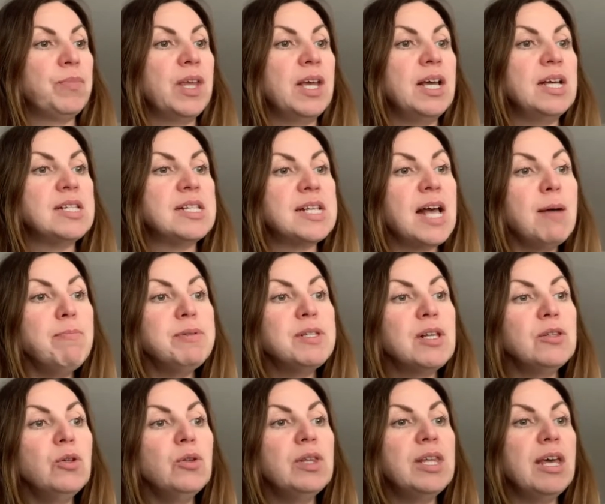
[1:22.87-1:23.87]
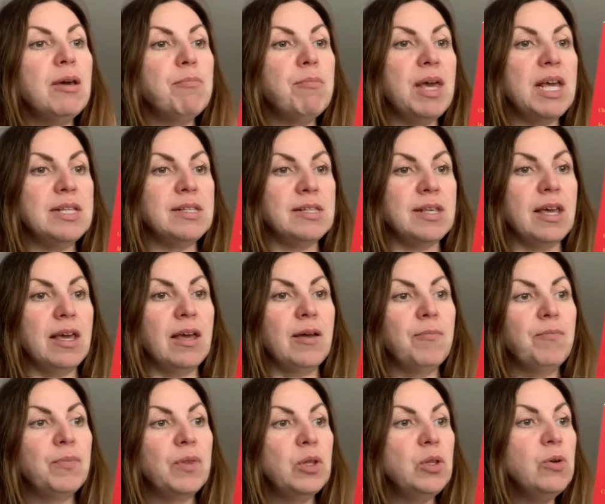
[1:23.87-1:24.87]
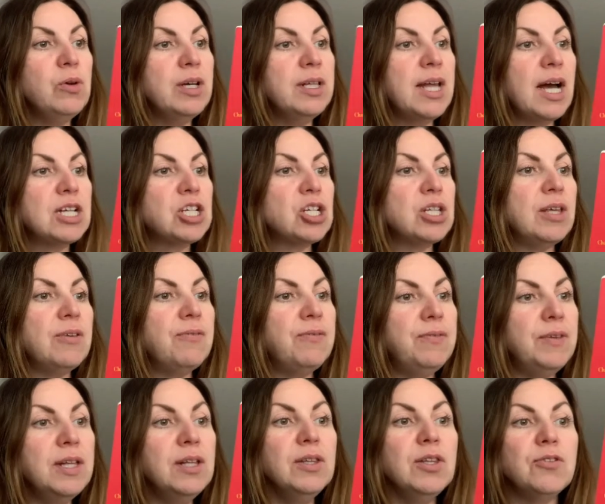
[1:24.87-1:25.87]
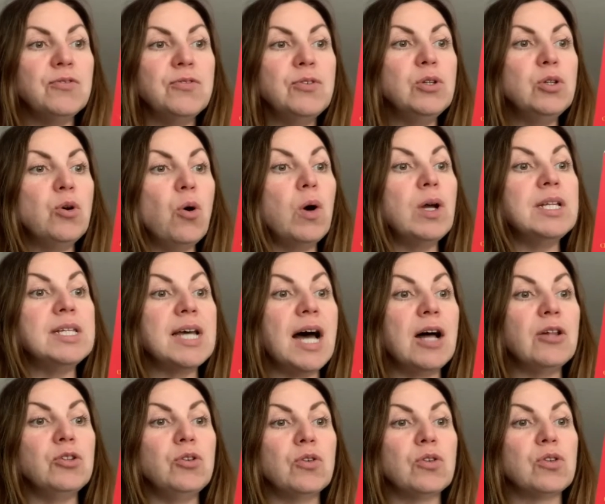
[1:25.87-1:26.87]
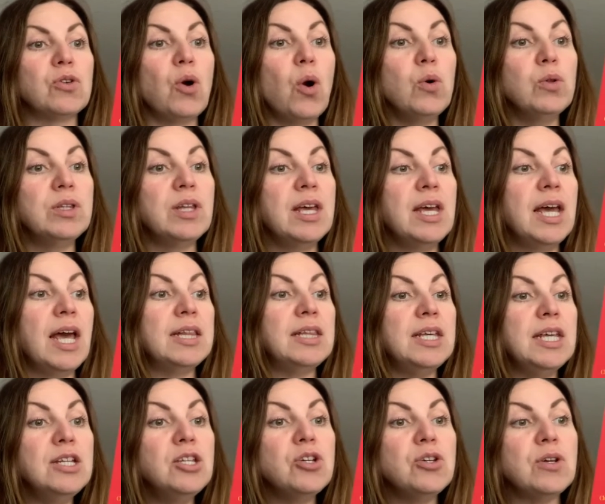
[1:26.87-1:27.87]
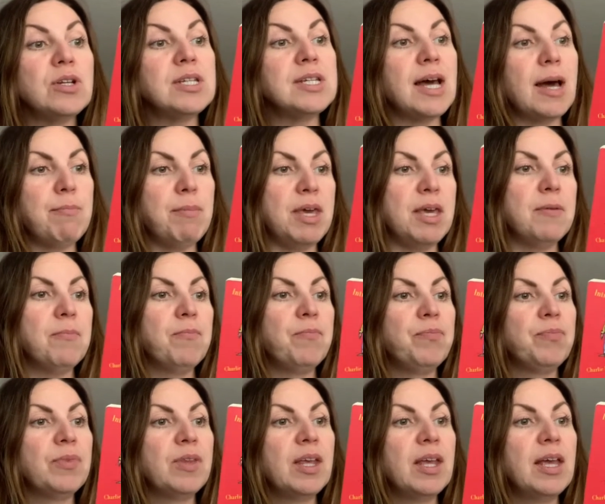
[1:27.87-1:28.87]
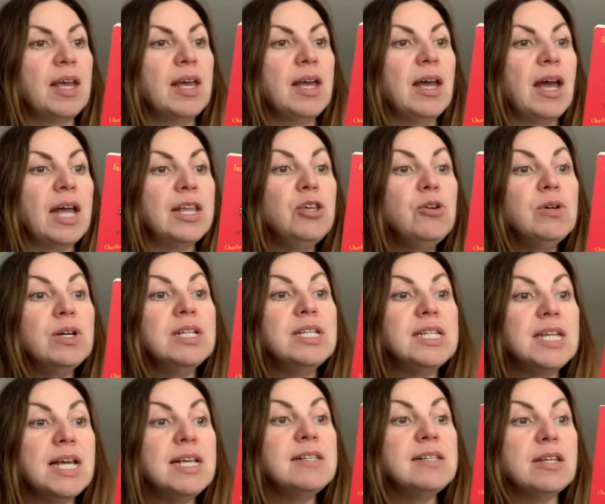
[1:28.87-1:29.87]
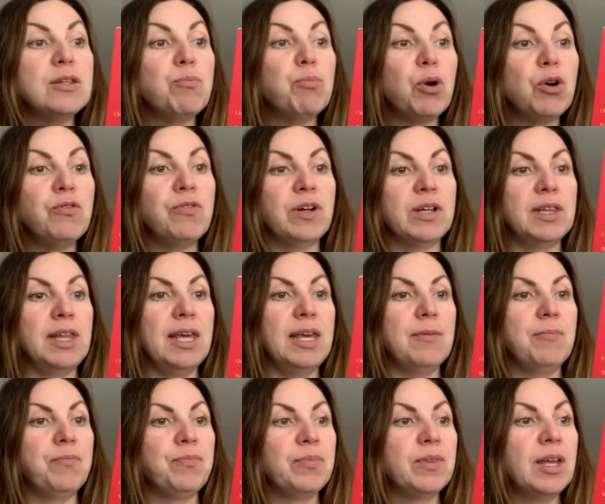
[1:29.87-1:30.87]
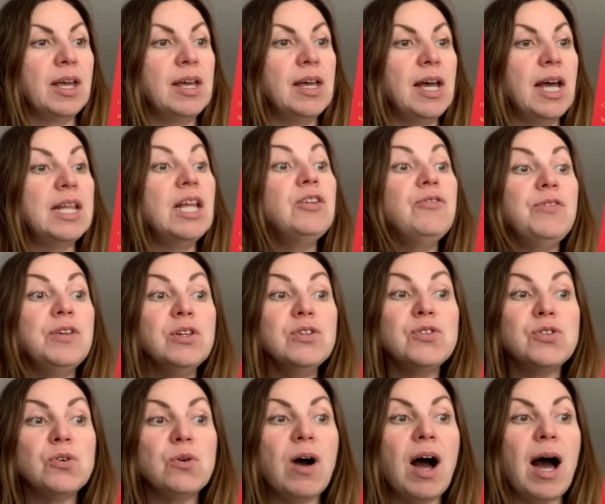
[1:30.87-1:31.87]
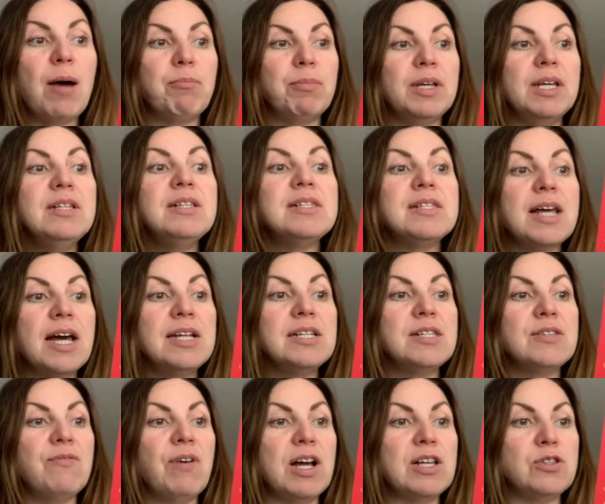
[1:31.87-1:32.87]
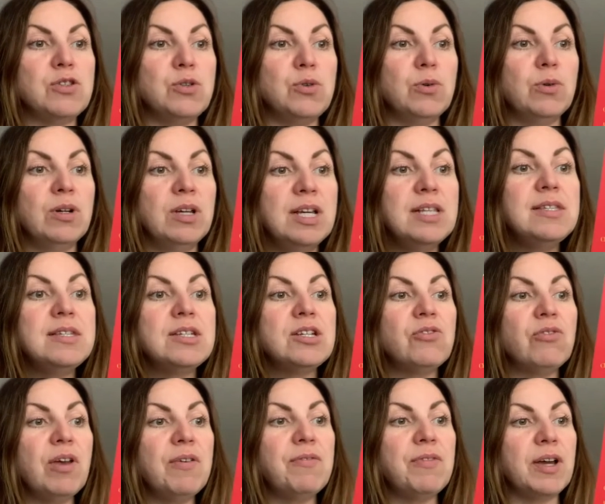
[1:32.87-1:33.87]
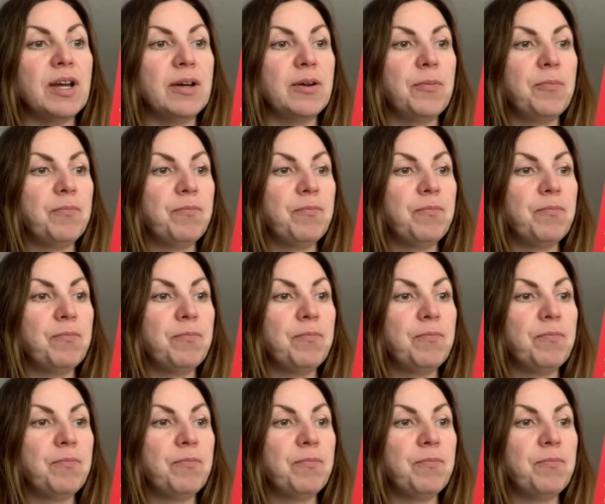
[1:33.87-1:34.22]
It's absolutely amazing. You can actually feel the food going down your throat and into your tummy. And you can taste it perfectly. And it fills you up. It satisfies you. It's terrific.